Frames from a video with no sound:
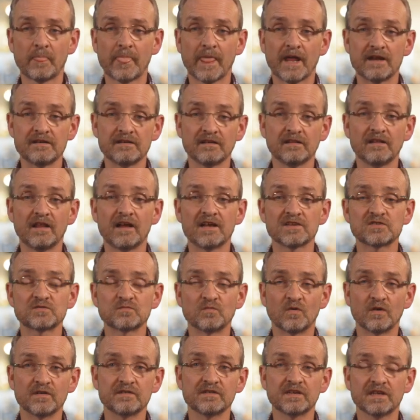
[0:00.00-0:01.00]
And the last
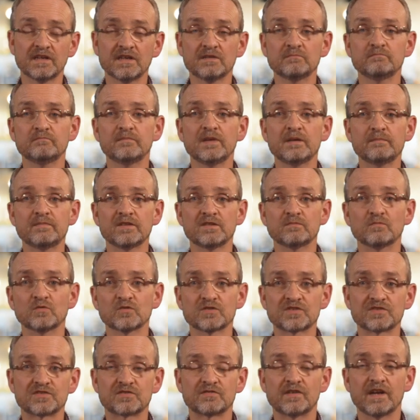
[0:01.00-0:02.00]
one, maybe the
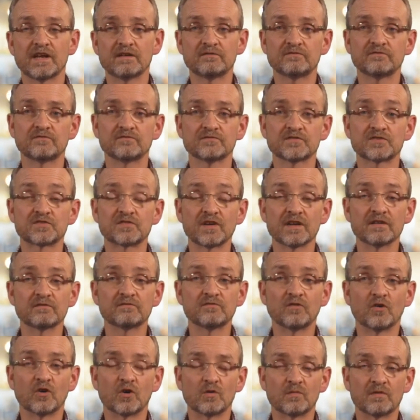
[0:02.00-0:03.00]
most
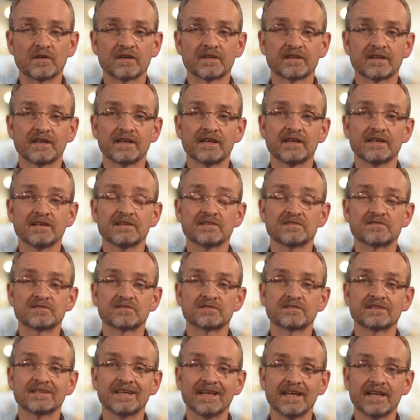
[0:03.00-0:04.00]
straightforward, is
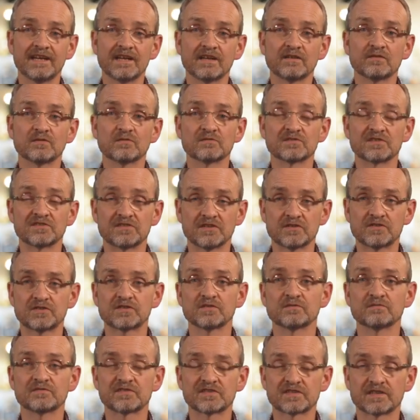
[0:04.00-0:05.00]
gaining those
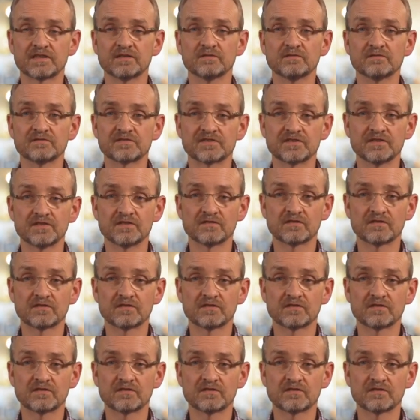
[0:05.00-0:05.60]
additional skills that you